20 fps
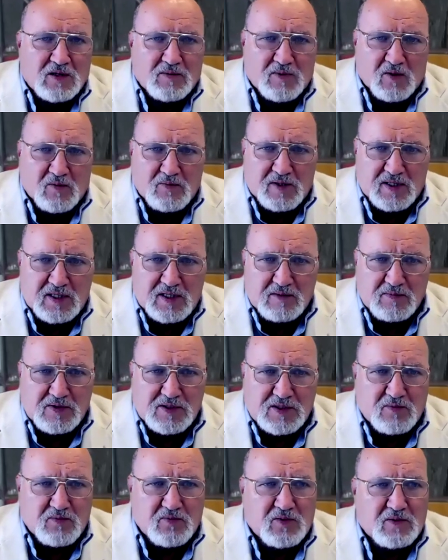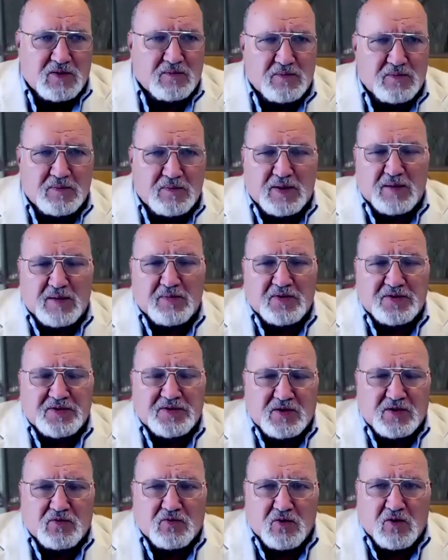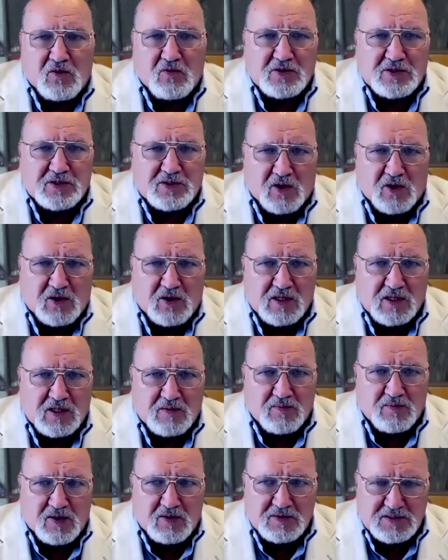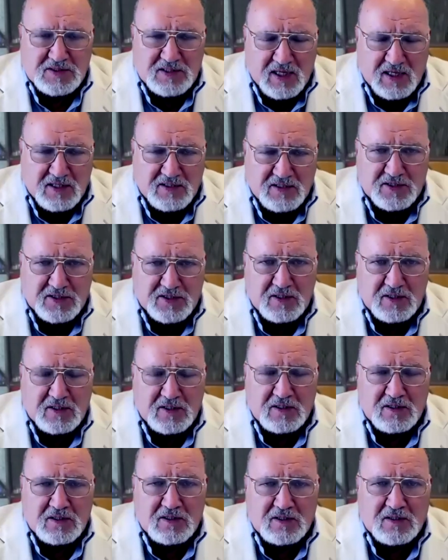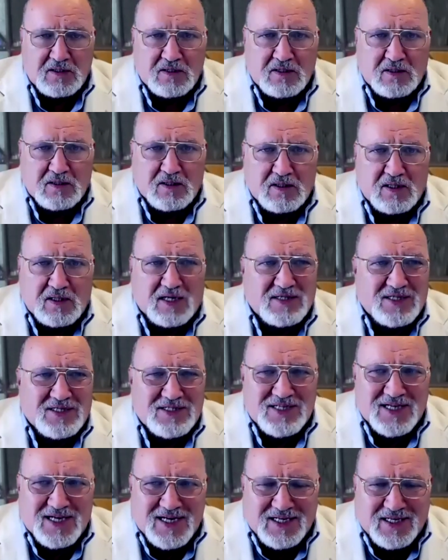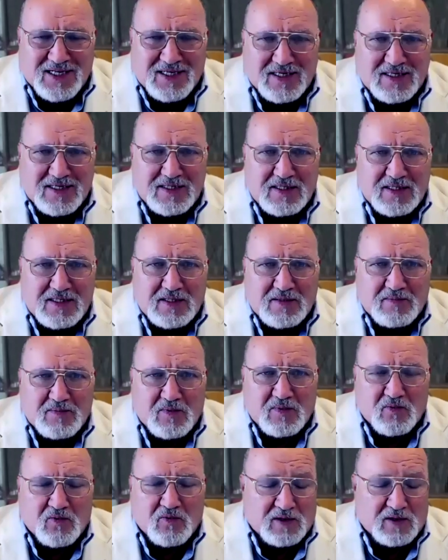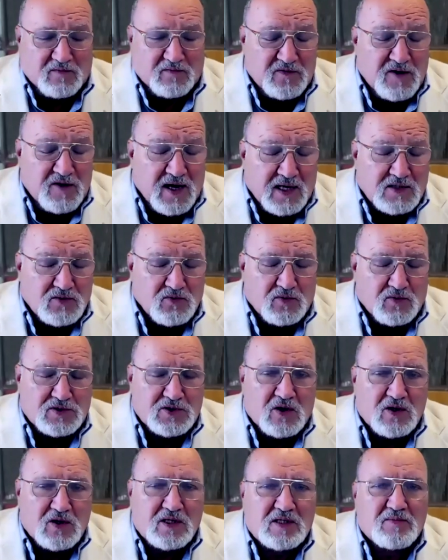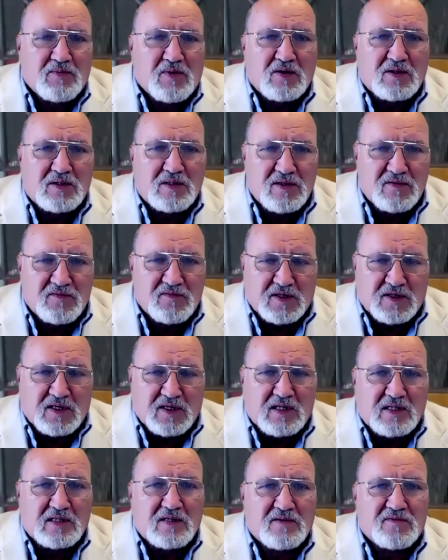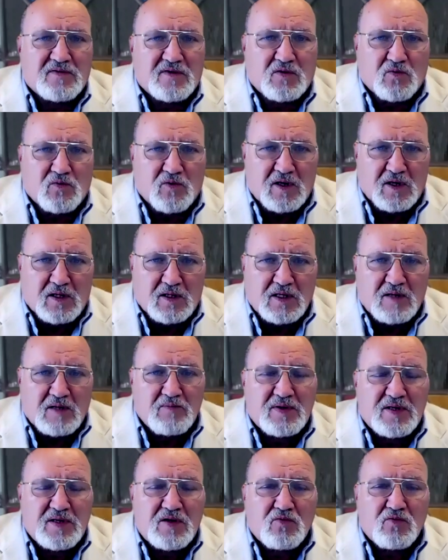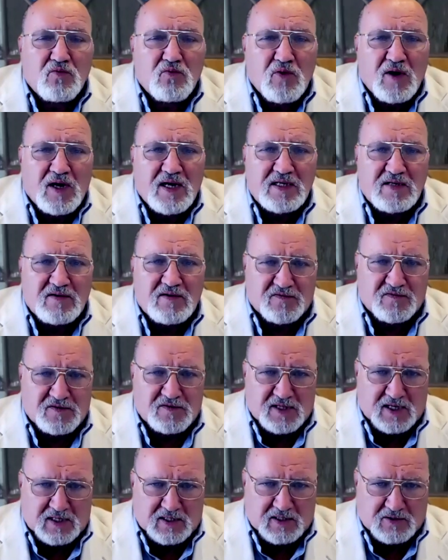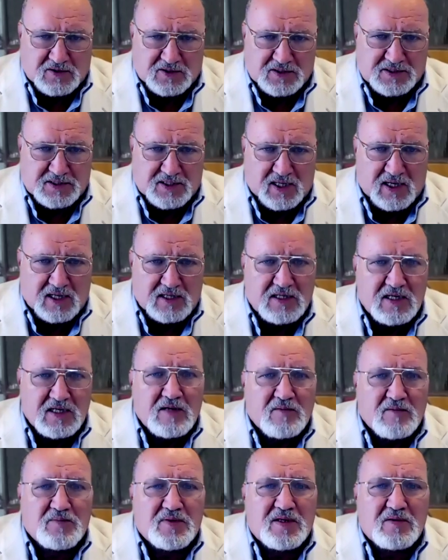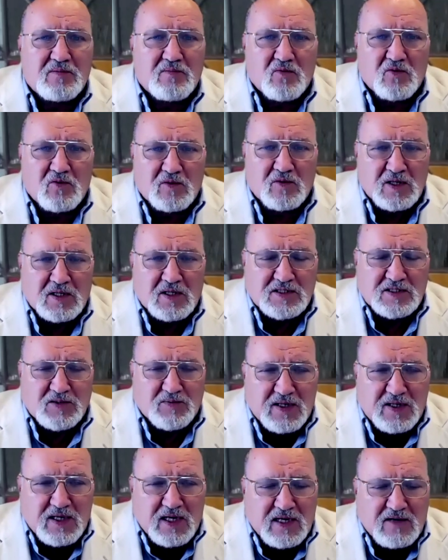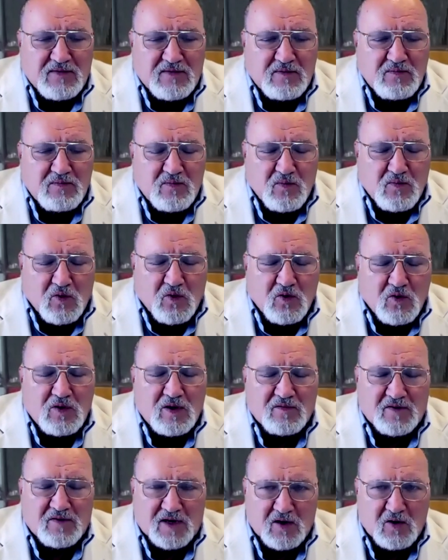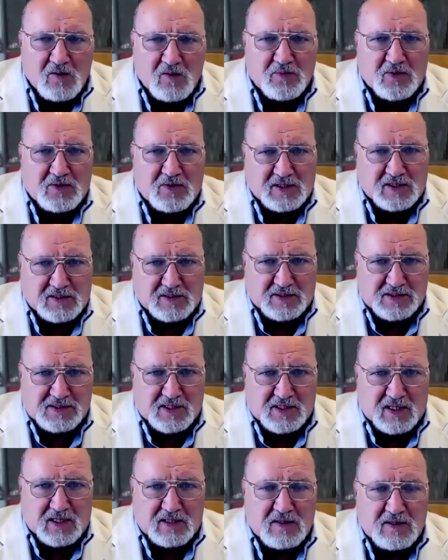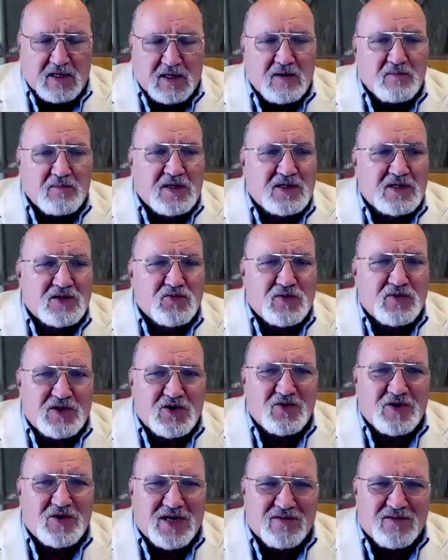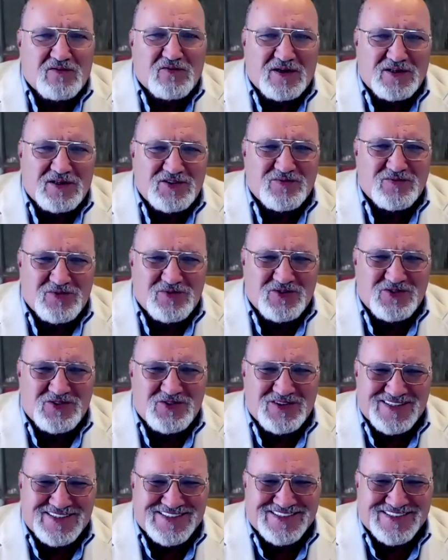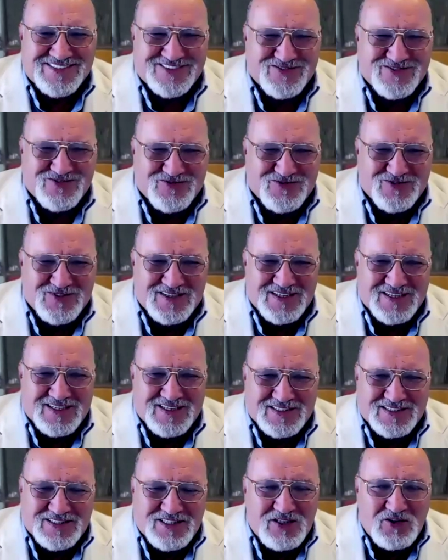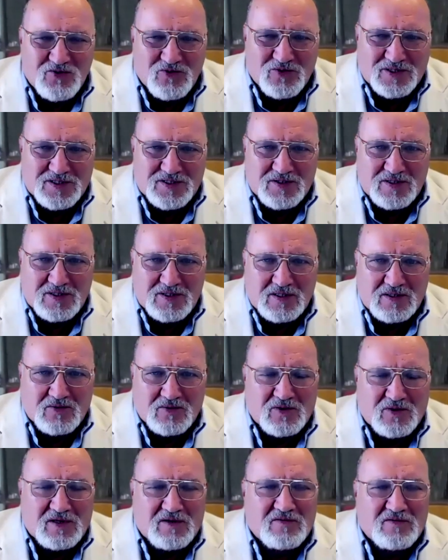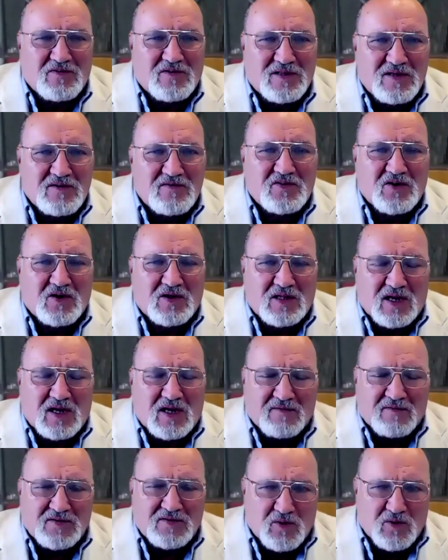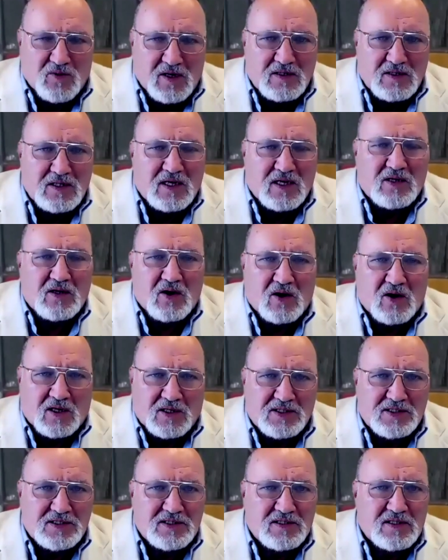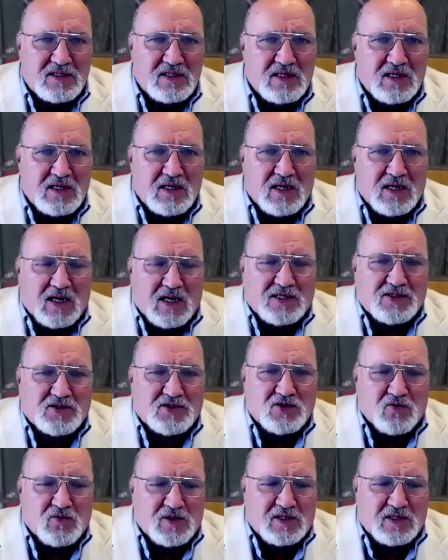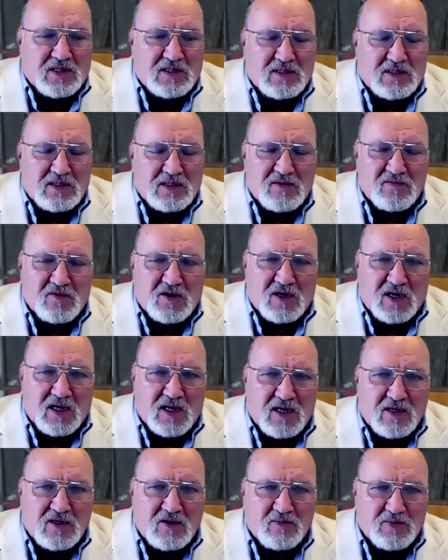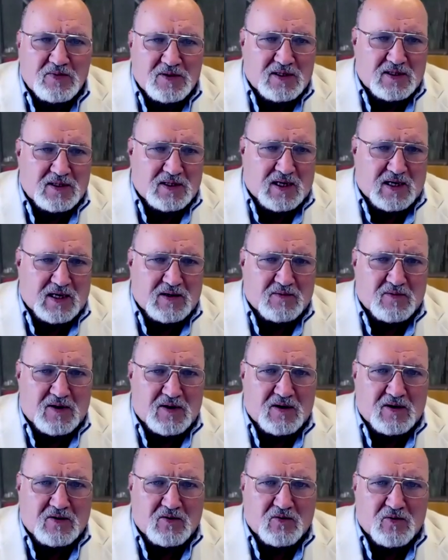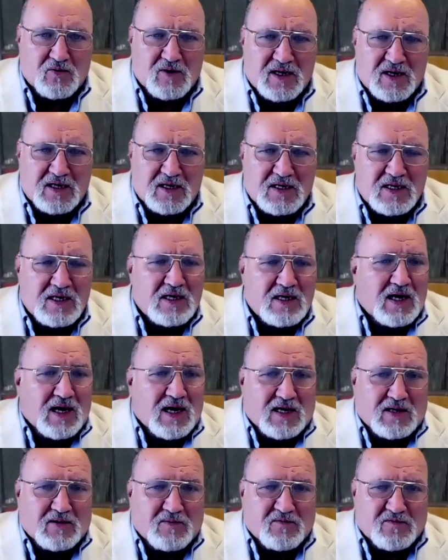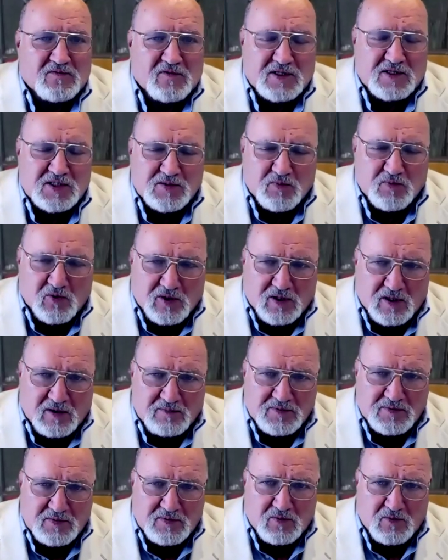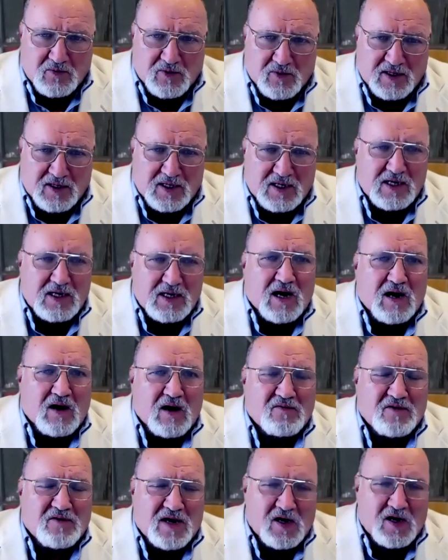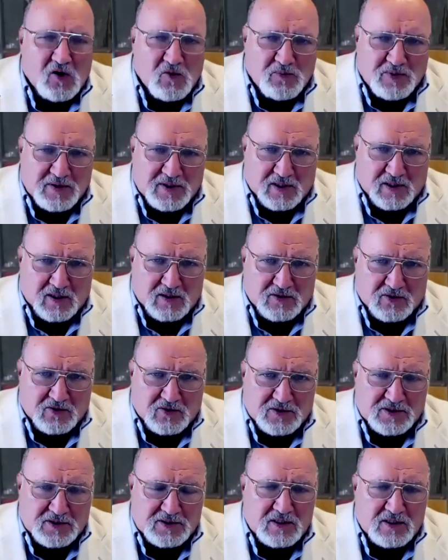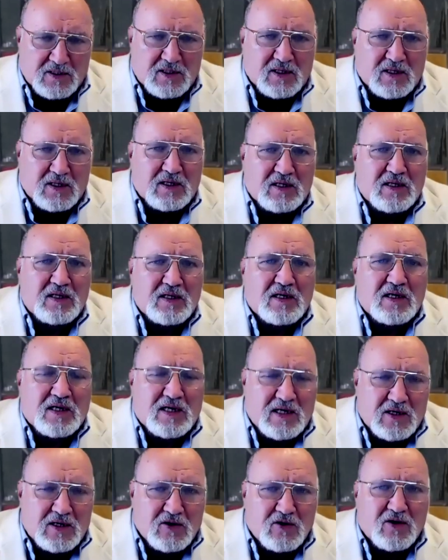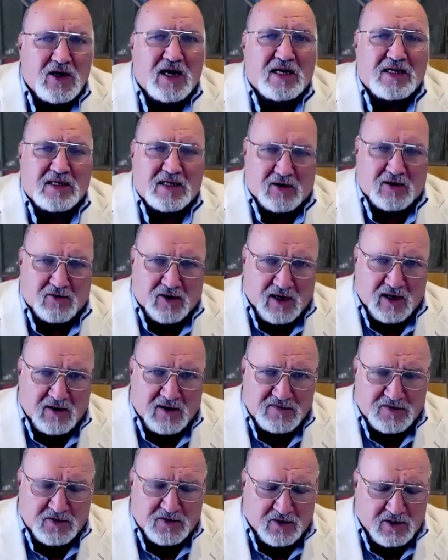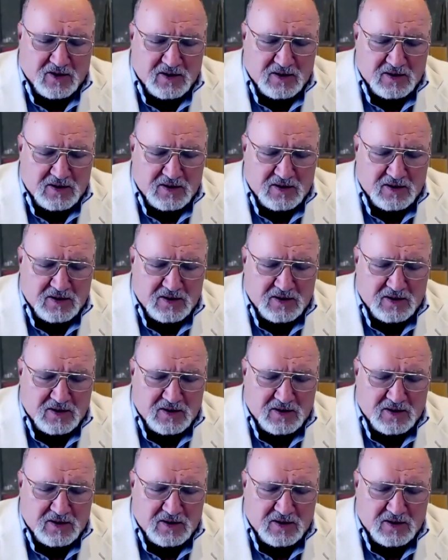about mediumship, people think we're always talking about death and the dead, when in fact, we're talking about living and living well and being ready for that other side, being more to be even more of help on the other side, because we don't have retributions to deal with. We have lived our lives well and honestly, and so we can live on a higher plane and a higher way and a much more comfortable way of helping others here and hereafter.